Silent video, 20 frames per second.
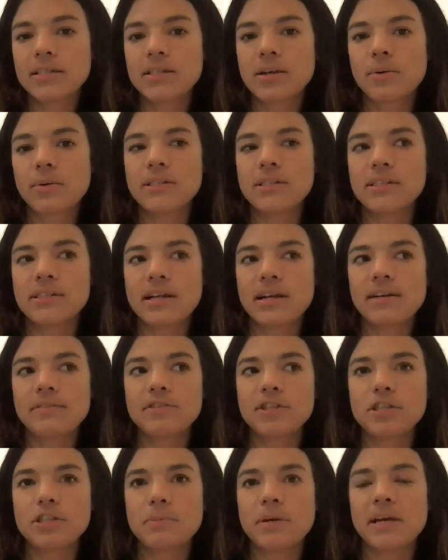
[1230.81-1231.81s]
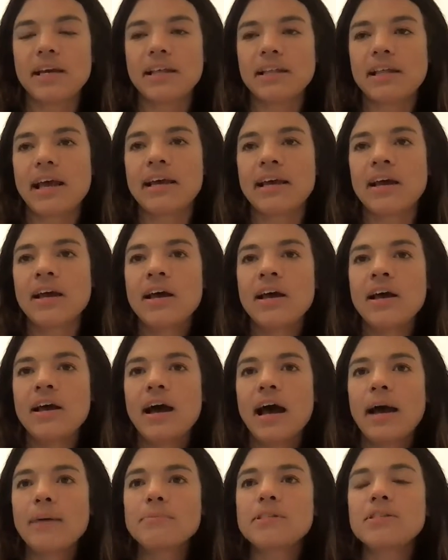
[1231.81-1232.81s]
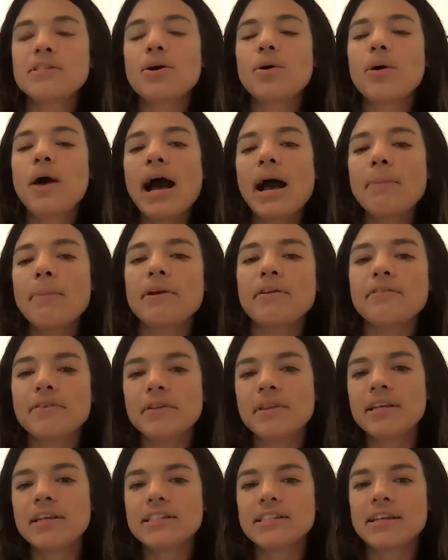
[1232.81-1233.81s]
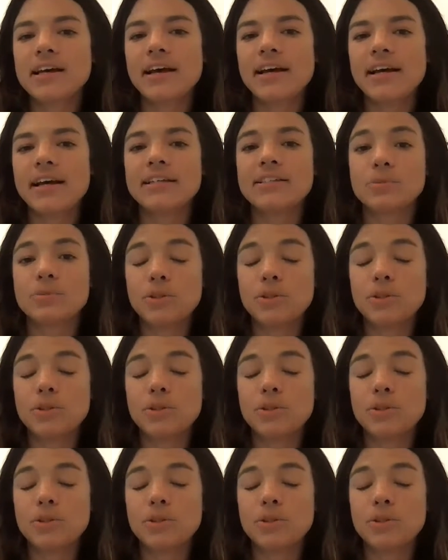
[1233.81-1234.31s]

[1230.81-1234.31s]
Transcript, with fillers: So instead yeah. of just being like, I'm so happy for these clients,